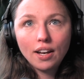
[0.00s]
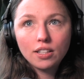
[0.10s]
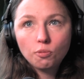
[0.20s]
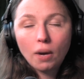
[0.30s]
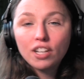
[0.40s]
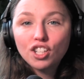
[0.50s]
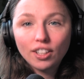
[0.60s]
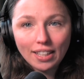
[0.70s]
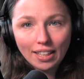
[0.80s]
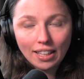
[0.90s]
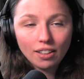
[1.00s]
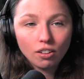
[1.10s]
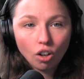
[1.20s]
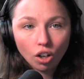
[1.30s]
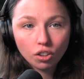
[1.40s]
especially
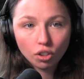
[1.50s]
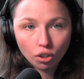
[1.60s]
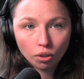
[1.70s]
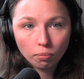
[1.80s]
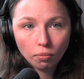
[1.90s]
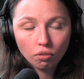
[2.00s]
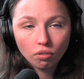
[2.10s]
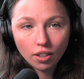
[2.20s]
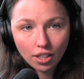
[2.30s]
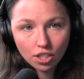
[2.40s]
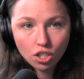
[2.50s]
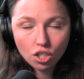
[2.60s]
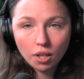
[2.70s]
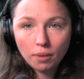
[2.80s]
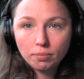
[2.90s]
in long term
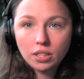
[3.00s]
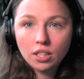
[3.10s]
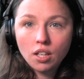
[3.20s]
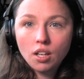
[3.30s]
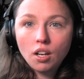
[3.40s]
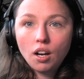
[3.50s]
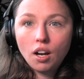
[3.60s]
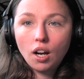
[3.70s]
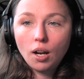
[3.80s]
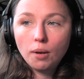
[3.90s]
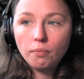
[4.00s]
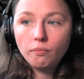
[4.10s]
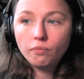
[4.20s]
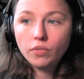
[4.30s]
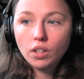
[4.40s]
relationships,
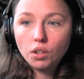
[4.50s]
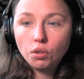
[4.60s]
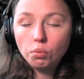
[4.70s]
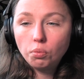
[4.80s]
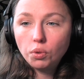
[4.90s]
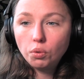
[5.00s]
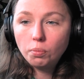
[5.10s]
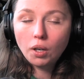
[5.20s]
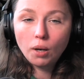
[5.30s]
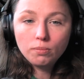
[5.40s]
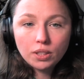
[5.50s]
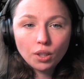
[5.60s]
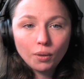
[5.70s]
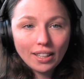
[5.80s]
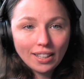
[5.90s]
um, you you become
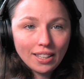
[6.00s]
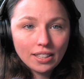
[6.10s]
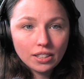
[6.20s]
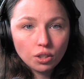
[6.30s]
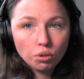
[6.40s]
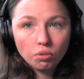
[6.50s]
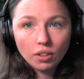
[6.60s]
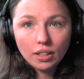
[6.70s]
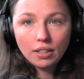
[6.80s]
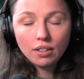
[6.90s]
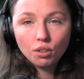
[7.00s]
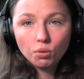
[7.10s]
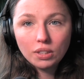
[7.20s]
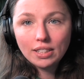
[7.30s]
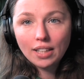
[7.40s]
so at ease. You really
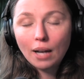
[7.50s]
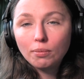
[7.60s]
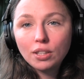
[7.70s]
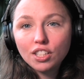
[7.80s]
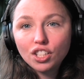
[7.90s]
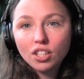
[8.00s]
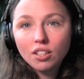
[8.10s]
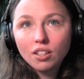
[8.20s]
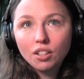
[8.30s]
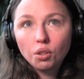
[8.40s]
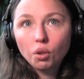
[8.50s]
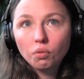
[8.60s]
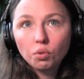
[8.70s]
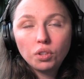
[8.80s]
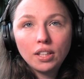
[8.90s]
you establish your
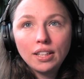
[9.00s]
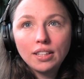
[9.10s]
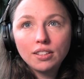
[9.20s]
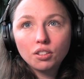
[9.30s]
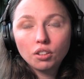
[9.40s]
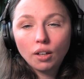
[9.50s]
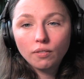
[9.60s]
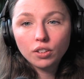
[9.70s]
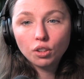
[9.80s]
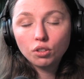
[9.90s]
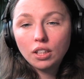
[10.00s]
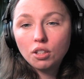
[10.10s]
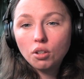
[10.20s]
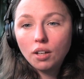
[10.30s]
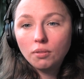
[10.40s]
routines, your comfort zones,
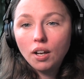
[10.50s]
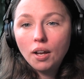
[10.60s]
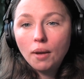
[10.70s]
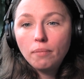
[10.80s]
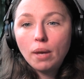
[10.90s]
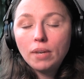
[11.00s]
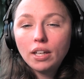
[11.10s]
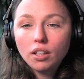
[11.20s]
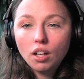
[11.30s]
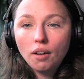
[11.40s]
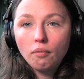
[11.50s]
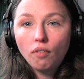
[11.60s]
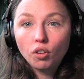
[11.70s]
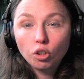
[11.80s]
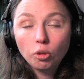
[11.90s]
and you and maybe
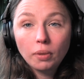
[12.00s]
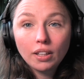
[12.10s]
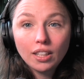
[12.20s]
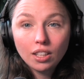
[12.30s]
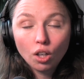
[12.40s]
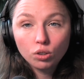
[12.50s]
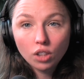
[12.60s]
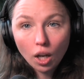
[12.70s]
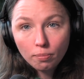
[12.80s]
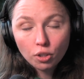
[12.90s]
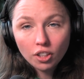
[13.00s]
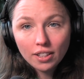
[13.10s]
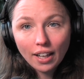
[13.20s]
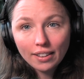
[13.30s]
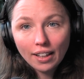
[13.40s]
vulnerability goes up
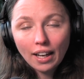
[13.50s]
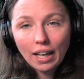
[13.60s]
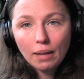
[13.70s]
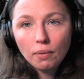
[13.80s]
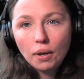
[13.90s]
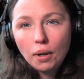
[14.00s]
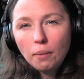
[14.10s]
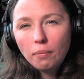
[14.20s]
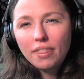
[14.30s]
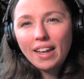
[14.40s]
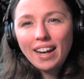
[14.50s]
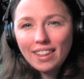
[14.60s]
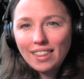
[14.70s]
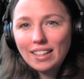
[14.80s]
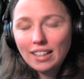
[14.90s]
during that time. But then
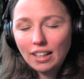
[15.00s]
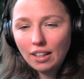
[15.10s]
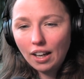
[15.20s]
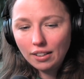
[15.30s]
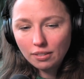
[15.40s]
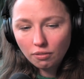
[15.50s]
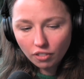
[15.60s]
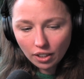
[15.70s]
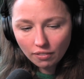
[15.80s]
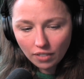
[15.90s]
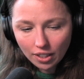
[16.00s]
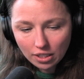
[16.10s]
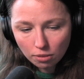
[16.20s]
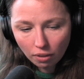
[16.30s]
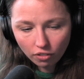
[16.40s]
I think, and forgive me,
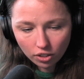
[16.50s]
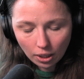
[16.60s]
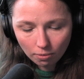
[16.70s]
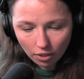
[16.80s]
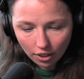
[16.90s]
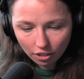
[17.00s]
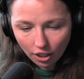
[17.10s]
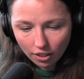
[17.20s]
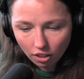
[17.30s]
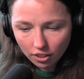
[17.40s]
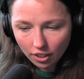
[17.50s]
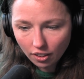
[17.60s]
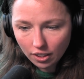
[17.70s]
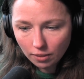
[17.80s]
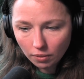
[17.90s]
this is my first time like trying to
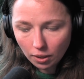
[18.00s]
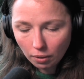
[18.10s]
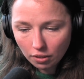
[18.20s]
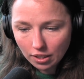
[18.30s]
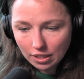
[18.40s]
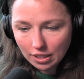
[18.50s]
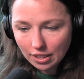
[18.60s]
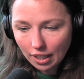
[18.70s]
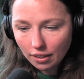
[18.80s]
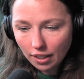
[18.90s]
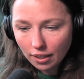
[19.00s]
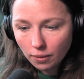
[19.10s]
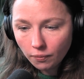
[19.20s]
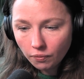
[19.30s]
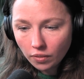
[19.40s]
articulate something about this, is that like